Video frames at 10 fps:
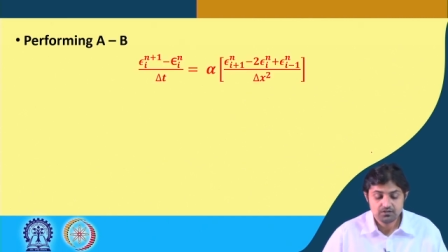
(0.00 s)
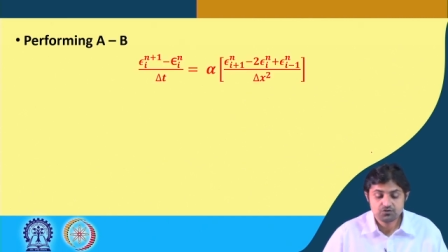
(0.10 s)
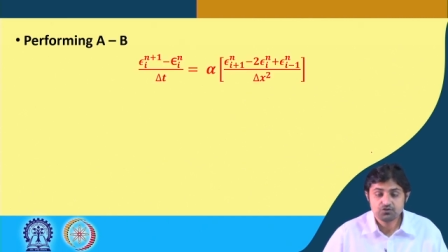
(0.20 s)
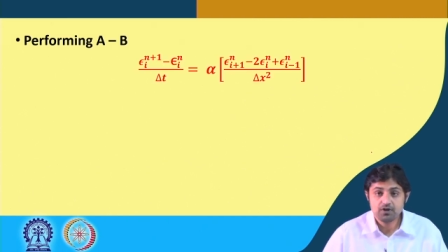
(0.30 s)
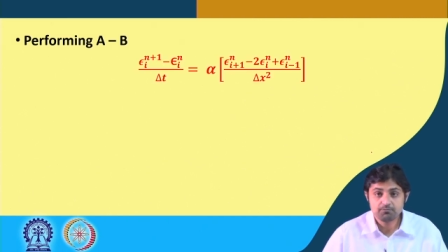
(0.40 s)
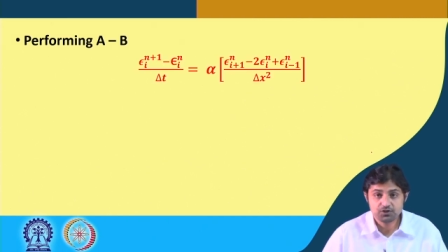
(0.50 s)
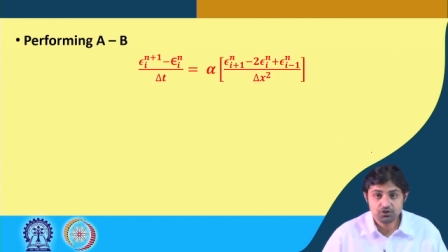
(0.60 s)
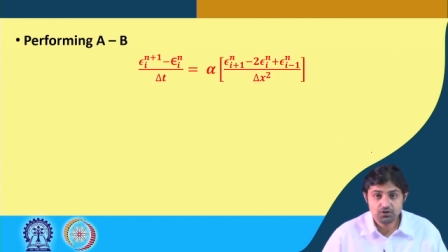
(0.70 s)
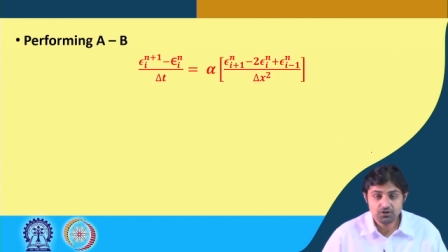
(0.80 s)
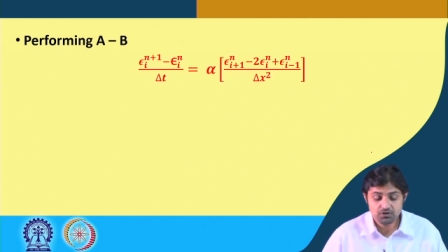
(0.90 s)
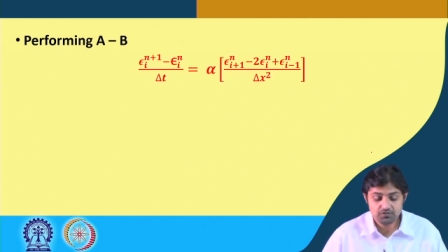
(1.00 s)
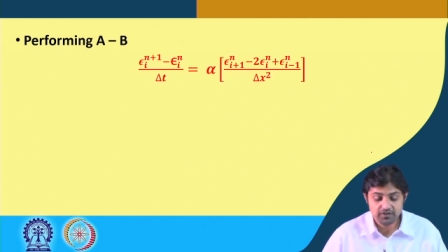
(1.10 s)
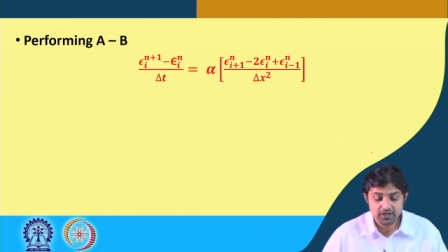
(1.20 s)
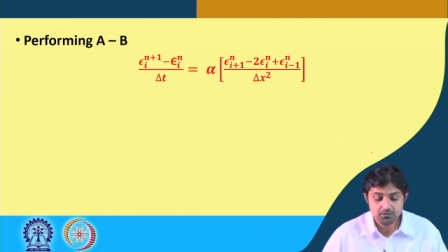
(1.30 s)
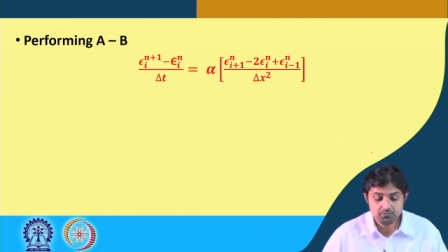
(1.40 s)
so epsilon of
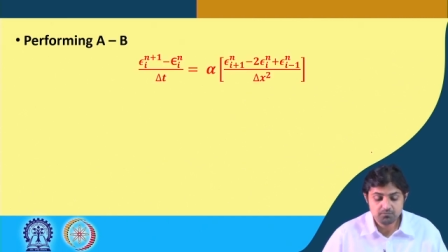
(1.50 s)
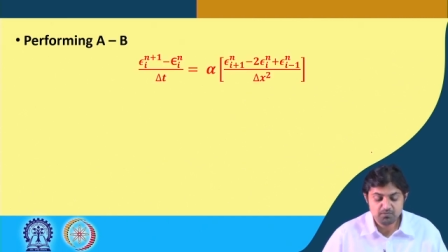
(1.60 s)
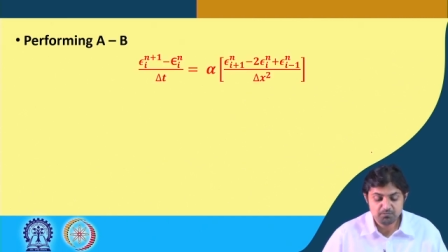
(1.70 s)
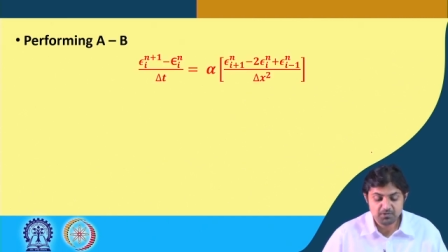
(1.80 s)
n